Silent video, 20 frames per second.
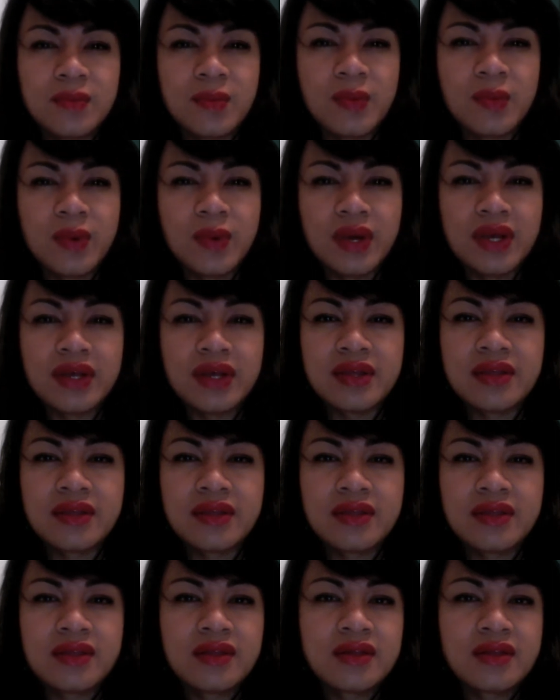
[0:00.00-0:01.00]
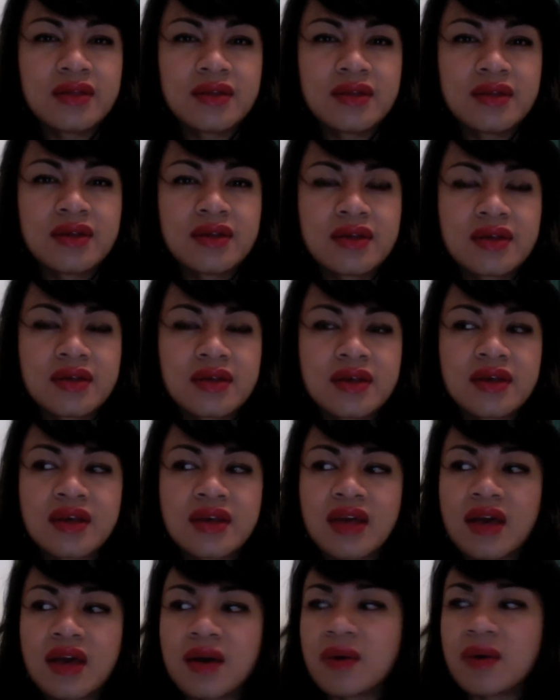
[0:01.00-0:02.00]
with
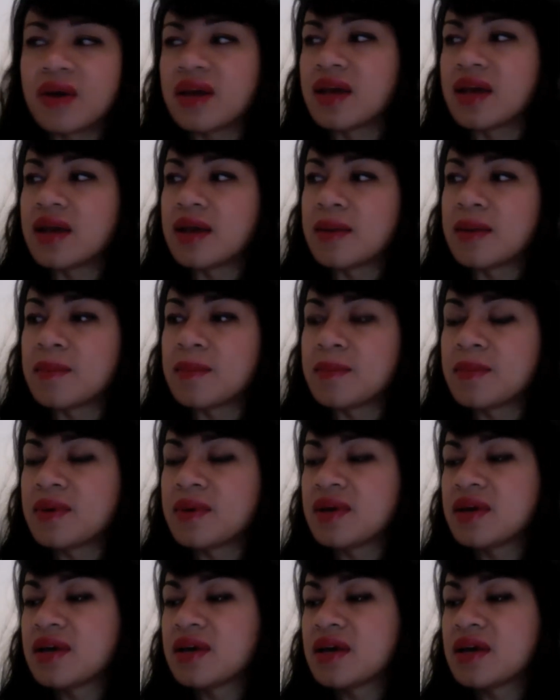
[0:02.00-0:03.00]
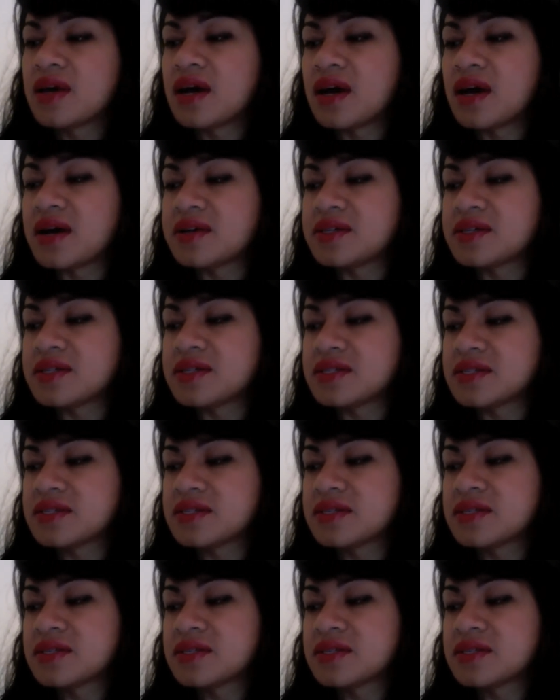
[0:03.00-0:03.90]
how I am, I just,